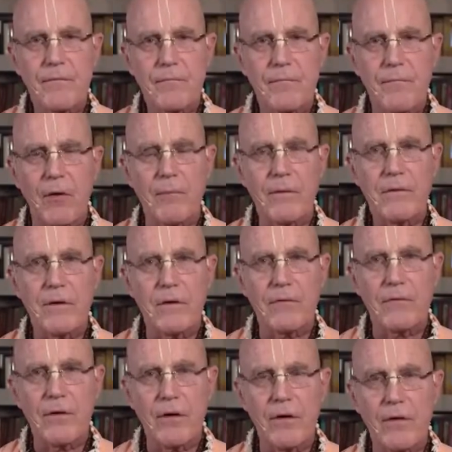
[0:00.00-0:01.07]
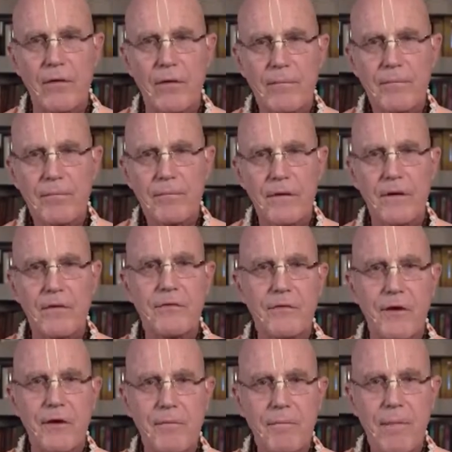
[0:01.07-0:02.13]
Brahma tells Narada, his
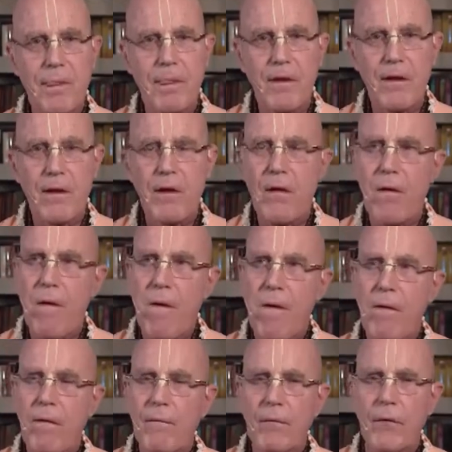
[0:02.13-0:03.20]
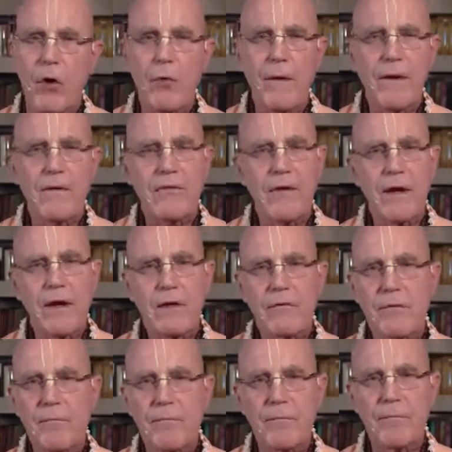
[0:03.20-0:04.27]
son, "O great
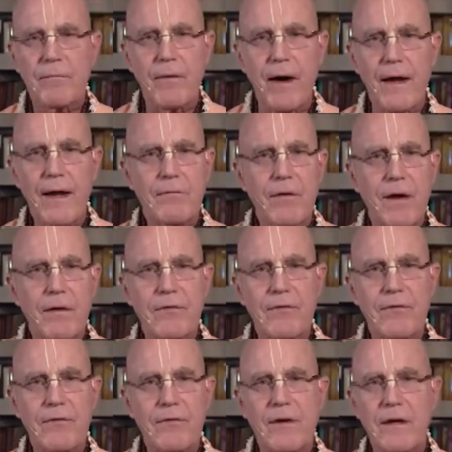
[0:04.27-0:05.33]
sage, I have not seen